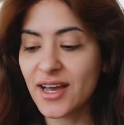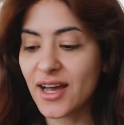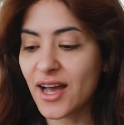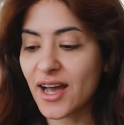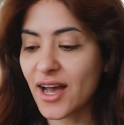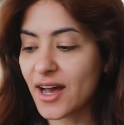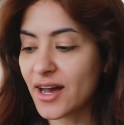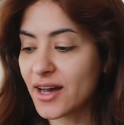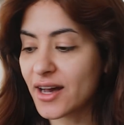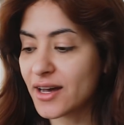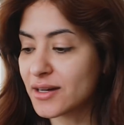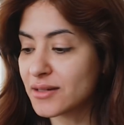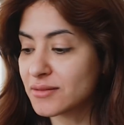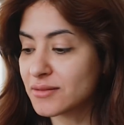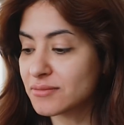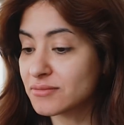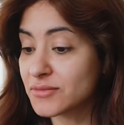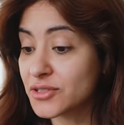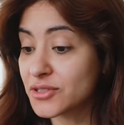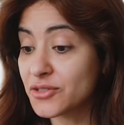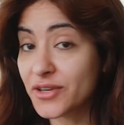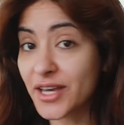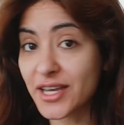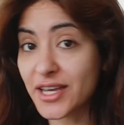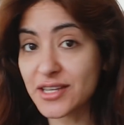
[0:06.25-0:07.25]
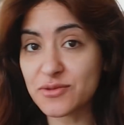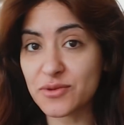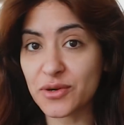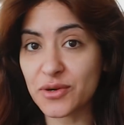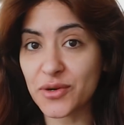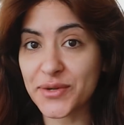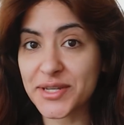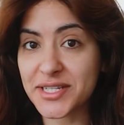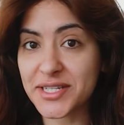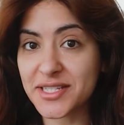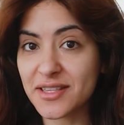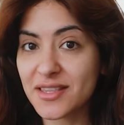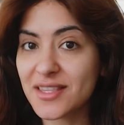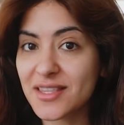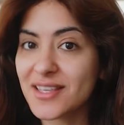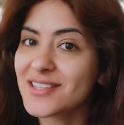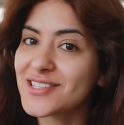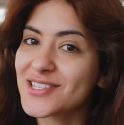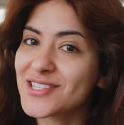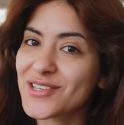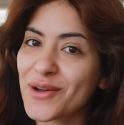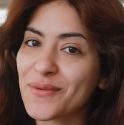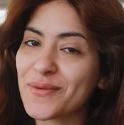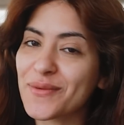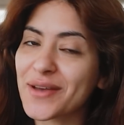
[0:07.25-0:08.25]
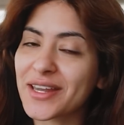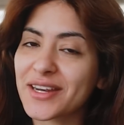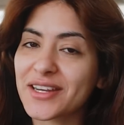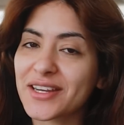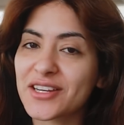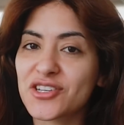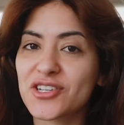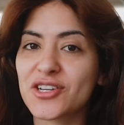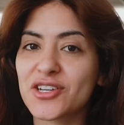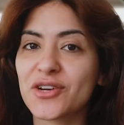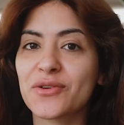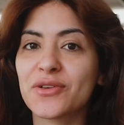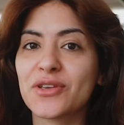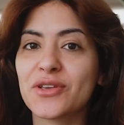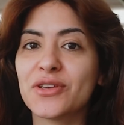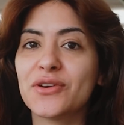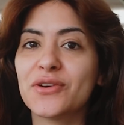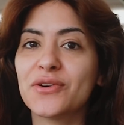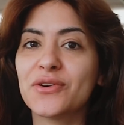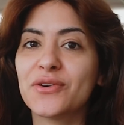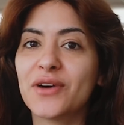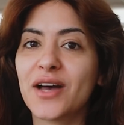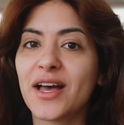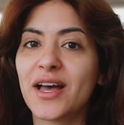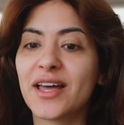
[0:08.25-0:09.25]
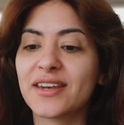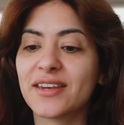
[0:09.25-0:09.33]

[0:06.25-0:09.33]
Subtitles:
You guys requested this, so I'm going to show you